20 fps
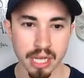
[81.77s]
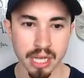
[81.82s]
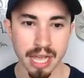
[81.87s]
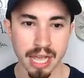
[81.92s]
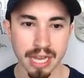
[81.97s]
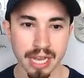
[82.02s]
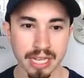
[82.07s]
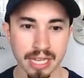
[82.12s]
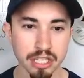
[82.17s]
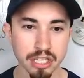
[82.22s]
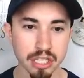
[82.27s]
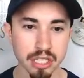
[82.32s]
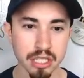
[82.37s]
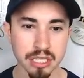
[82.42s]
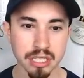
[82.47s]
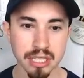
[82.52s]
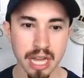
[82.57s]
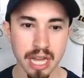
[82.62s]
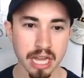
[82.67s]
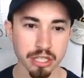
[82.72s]
And each of
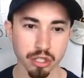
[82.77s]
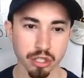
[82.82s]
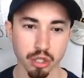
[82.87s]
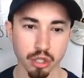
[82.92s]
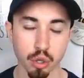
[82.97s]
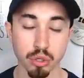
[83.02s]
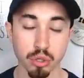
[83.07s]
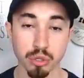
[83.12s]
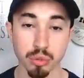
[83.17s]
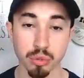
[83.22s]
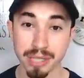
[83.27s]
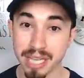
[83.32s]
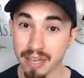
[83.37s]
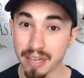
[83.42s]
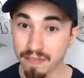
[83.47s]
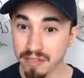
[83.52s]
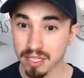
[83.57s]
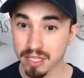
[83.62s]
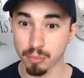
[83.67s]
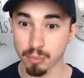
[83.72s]
these guys are going to
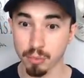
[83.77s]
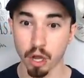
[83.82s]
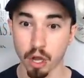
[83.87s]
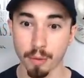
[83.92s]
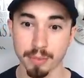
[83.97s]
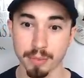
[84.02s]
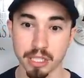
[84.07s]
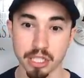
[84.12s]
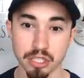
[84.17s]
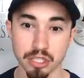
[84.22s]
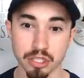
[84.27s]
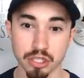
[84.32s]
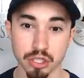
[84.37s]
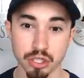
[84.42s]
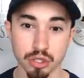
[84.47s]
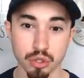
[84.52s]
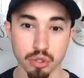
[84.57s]
give some competition